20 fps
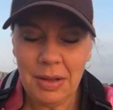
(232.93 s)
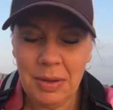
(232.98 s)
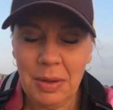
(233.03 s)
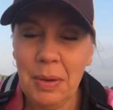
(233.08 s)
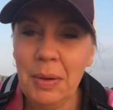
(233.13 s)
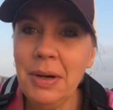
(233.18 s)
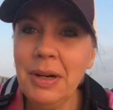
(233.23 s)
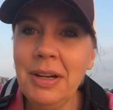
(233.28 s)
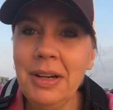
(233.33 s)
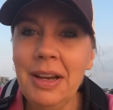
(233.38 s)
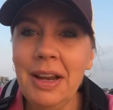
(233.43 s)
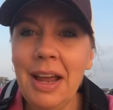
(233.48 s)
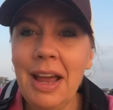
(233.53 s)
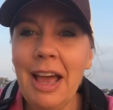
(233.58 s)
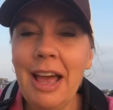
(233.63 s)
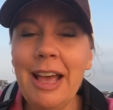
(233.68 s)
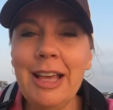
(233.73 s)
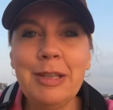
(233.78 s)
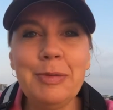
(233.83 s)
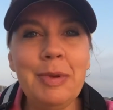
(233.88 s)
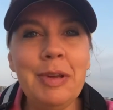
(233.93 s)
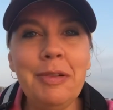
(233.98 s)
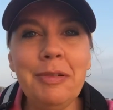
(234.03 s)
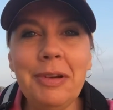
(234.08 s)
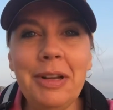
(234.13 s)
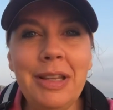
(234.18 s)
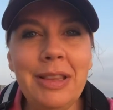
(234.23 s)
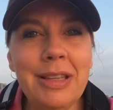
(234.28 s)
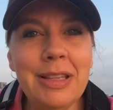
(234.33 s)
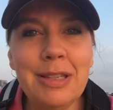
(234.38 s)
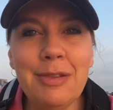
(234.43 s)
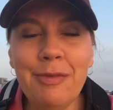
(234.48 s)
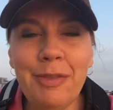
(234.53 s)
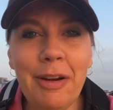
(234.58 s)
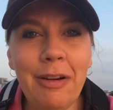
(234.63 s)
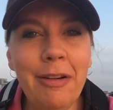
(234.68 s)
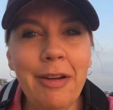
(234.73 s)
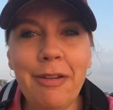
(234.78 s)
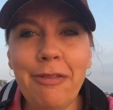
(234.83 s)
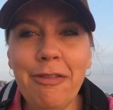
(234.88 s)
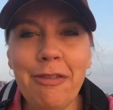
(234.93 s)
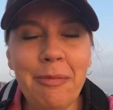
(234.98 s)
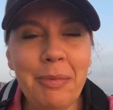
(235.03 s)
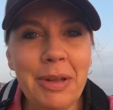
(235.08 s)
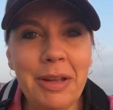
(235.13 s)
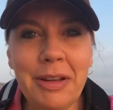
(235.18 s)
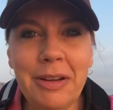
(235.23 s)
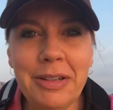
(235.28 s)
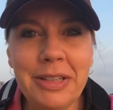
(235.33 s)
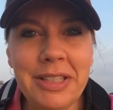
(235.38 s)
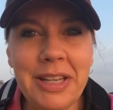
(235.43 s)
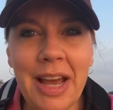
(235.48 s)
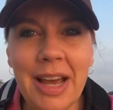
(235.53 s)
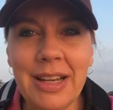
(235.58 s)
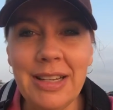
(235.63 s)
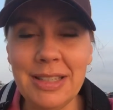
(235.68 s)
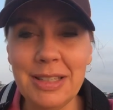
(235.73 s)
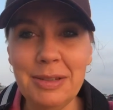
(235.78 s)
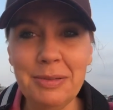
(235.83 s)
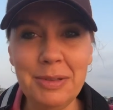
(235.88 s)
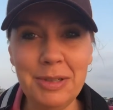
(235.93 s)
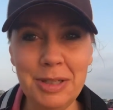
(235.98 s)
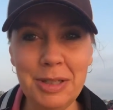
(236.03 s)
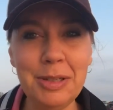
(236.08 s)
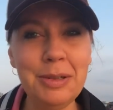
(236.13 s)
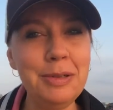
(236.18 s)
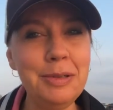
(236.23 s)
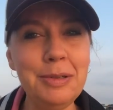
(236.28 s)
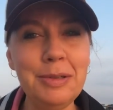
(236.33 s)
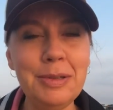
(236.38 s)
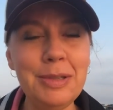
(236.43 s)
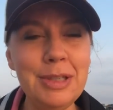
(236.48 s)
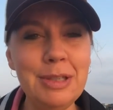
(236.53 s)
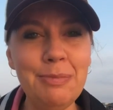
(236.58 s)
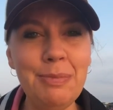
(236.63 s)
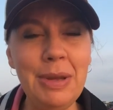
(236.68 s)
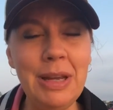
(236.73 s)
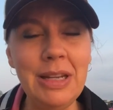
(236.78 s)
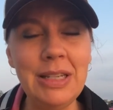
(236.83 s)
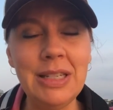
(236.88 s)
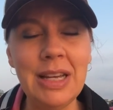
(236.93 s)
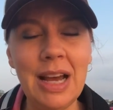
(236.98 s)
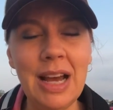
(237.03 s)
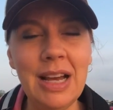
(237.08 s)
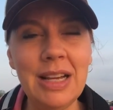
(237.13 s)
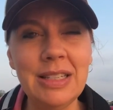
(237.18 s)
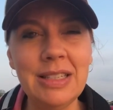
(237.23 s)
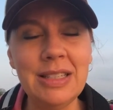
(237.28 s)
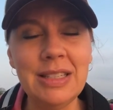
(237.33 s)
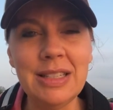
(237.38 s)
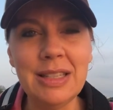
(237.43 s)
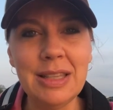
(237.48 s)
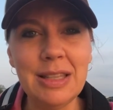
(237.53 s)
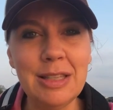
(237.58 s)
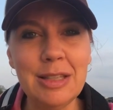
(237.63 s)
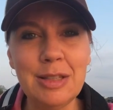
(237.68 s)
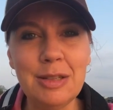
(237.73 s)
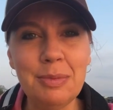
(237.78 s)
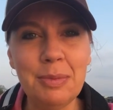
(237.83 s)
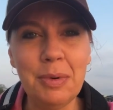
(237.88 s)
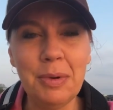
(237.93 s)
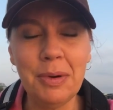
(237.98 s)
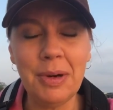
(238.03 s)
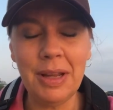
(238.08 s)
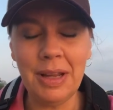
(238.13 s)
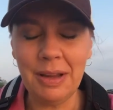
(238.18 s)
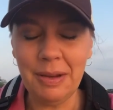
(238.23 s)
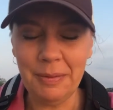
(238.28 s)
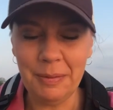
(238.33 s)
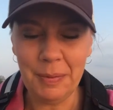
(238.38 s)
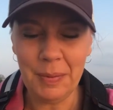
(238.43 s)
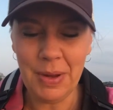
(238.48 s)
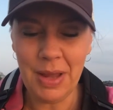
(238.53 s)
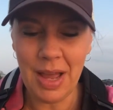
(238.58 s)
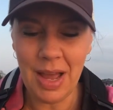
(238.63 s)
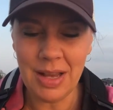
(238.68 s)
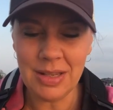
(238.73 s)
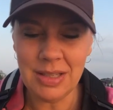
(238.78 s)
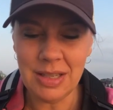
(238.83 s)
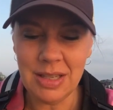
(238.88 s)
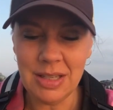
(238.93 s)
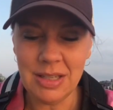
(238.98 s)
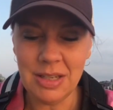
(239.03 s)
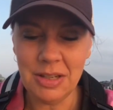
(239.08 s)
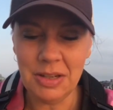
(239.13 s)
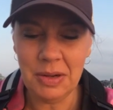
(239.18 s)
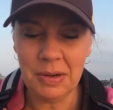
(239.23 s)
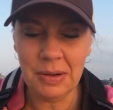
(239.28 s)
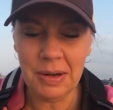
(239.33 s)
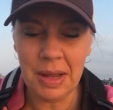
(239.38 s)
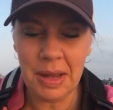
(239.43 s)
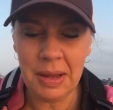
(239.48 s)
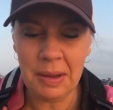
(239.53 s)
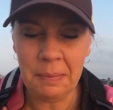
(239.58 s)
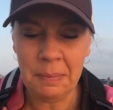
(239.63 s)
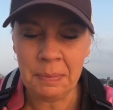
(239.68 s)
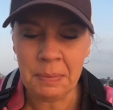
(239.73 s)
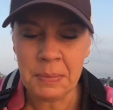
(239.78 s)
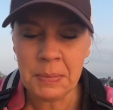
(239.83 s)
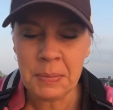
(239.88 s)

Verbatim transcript: Lord, as we read this very familiar text, would you speak to us this morning? We ask this in your name.